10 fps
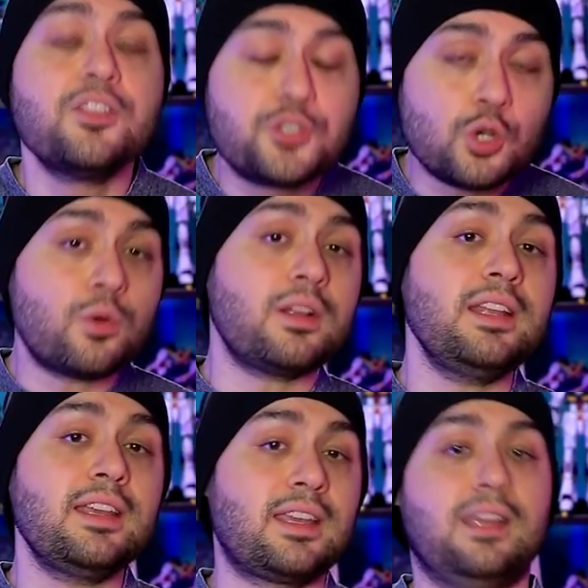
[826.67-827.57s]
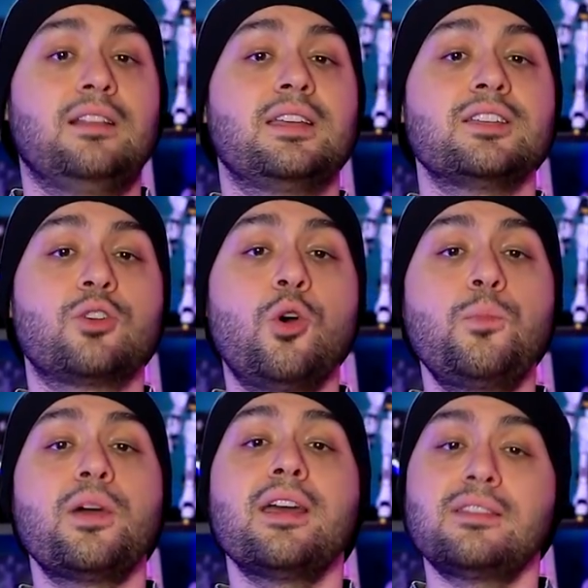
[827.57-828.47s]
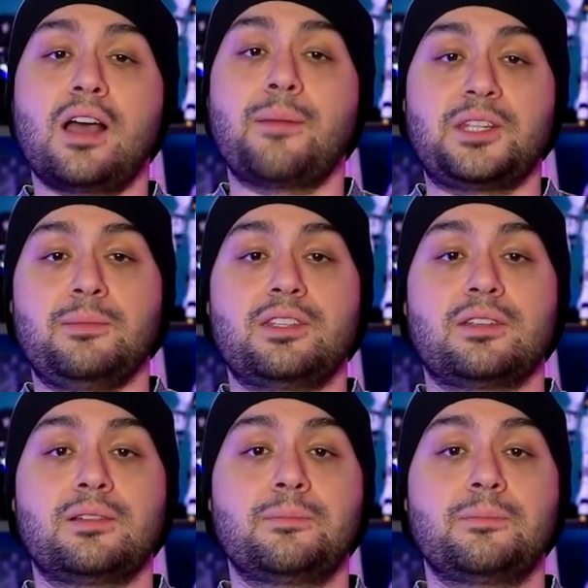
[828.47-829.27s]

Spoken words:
totally killed his hope and optimism.